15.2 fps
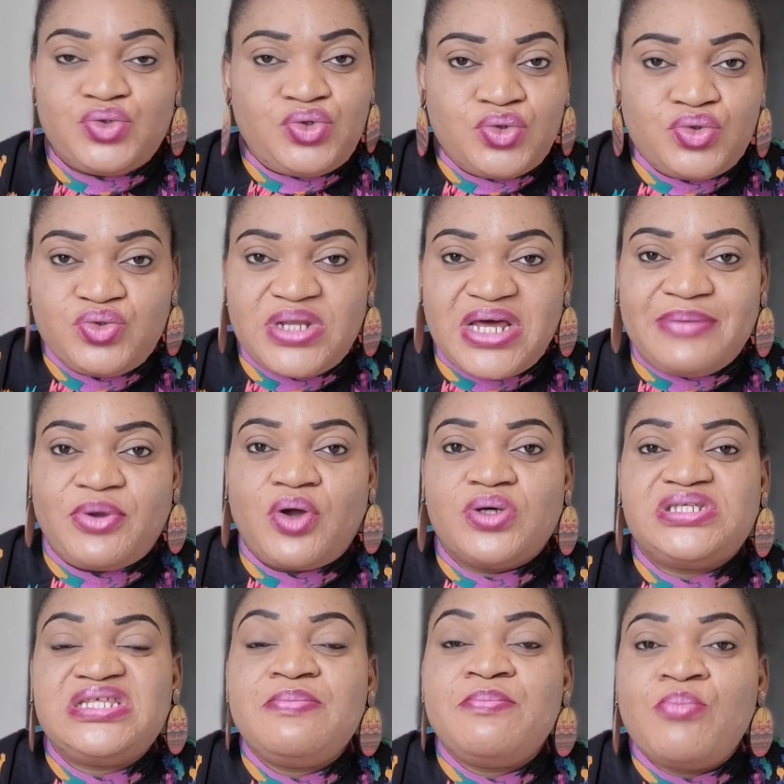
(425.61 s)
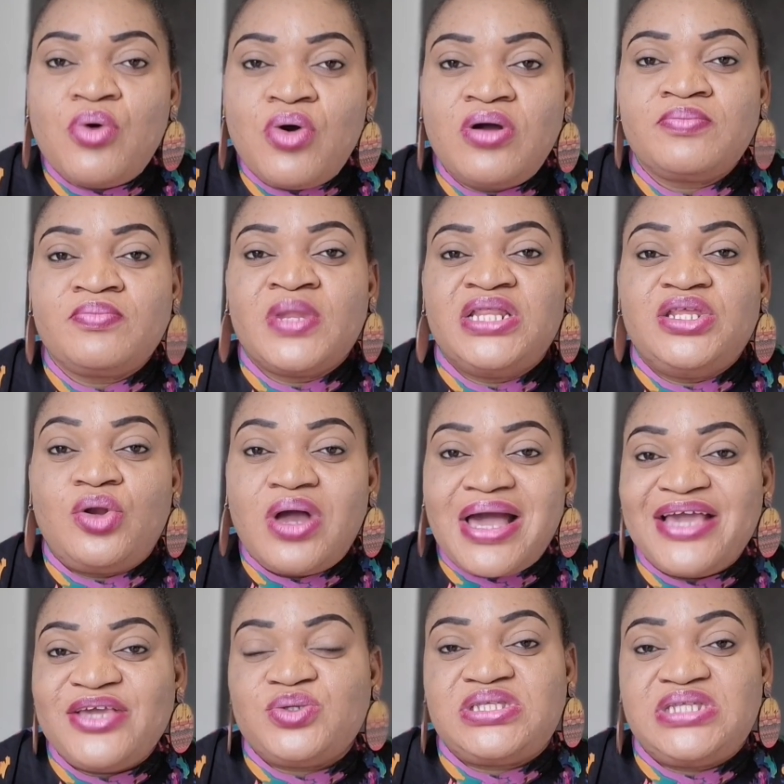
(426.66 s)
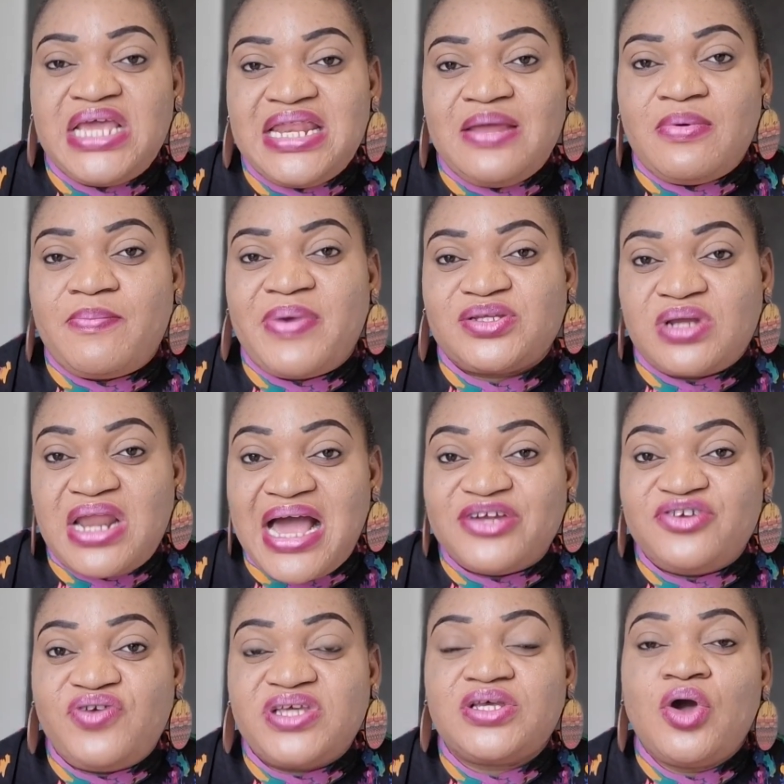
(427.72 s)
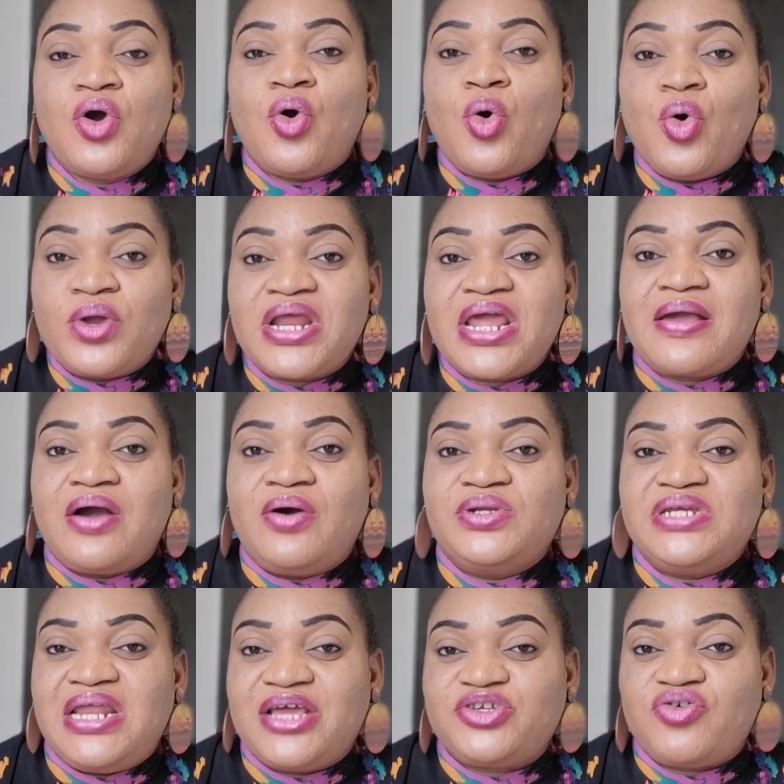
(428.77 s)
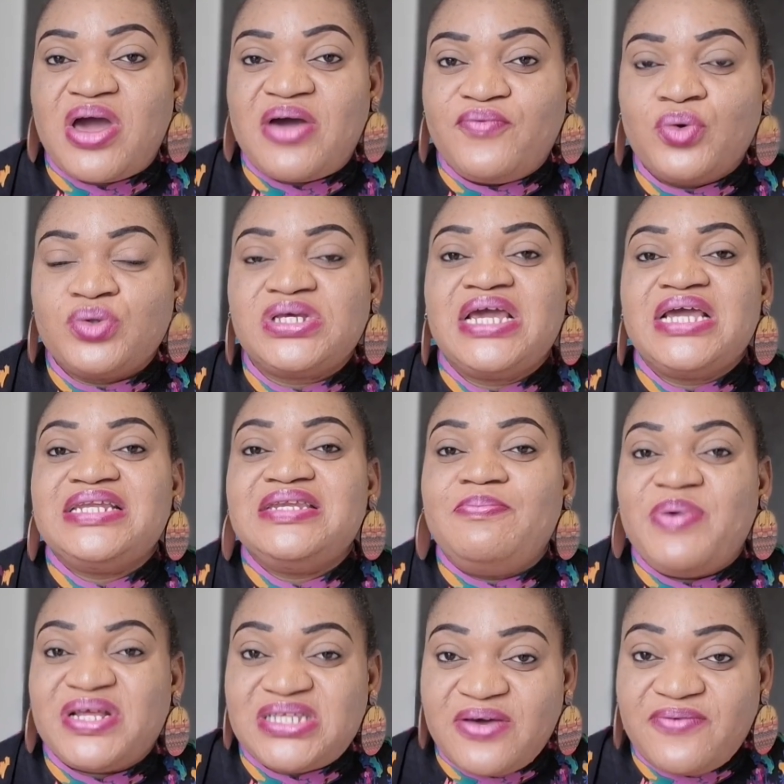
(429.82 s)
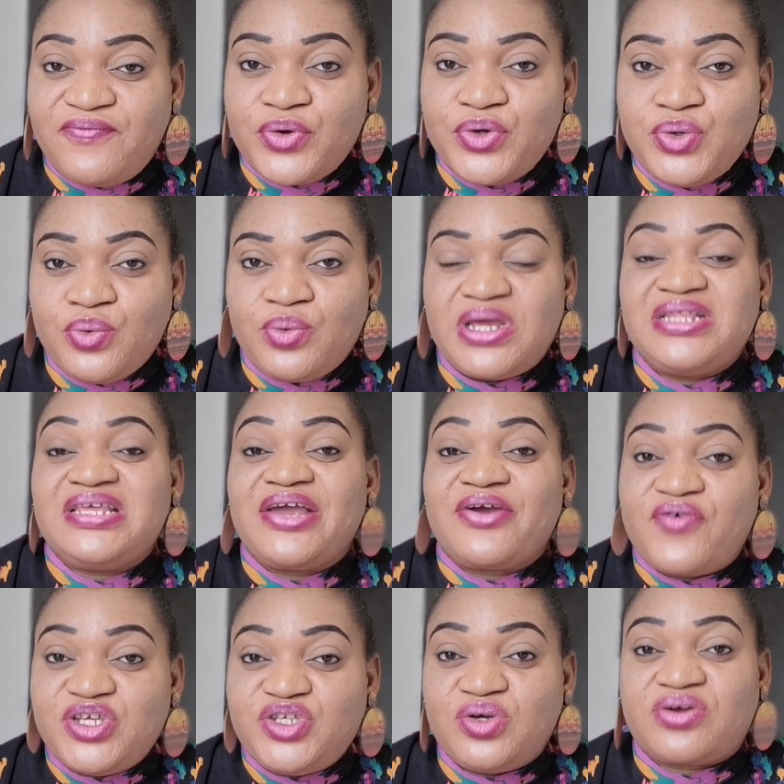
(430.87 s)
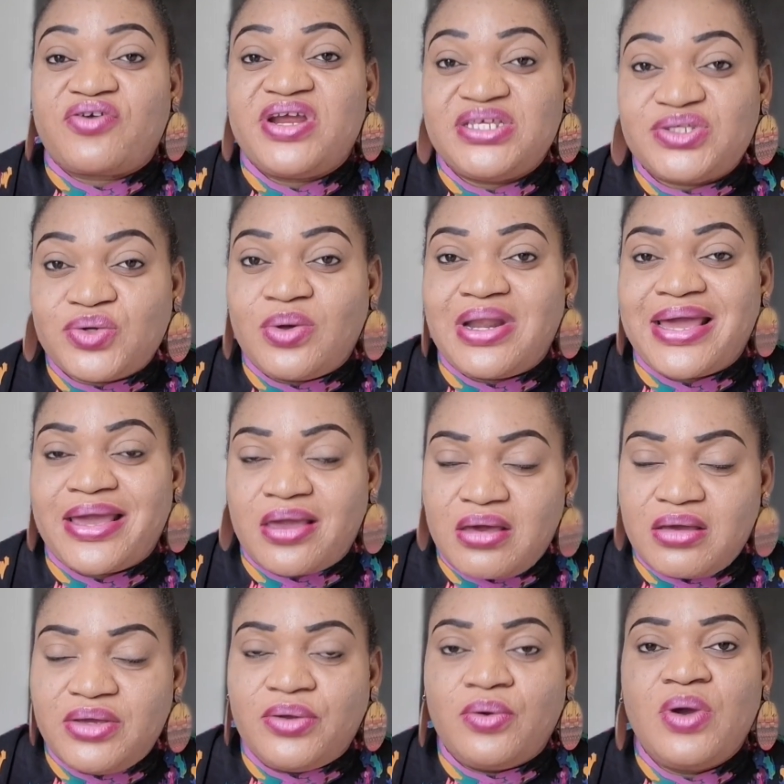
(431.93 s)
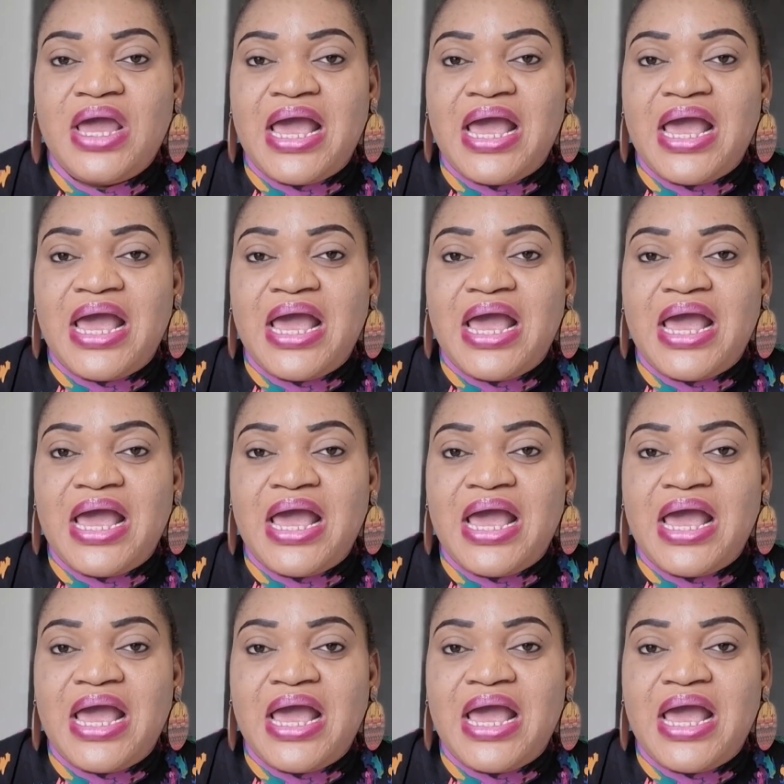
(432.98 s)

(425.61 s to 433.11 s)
Don't do that, because the longer you stay in a particular address on the electoral vote, the better for you. It increases your credit score, like, you know.